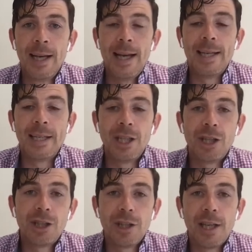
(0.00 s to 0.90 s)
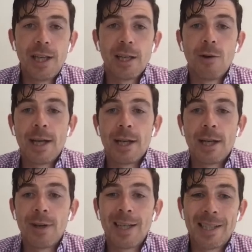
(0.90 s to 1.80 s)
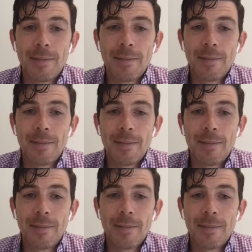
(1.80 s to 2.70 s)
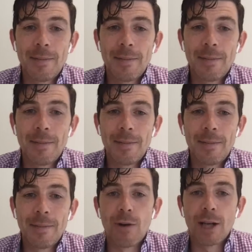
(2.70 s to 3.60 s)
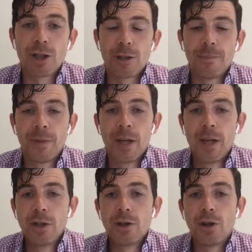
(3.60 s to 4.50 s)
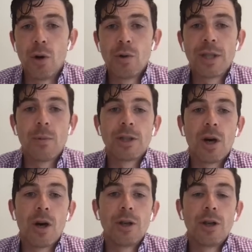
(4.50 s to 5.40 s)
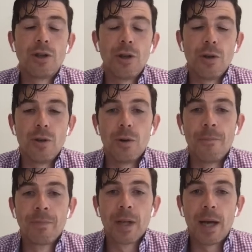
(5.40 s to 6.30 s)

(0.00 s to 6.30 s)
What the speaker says: In addition, they had greater asymmetry during unplanned change direction. So those that went on to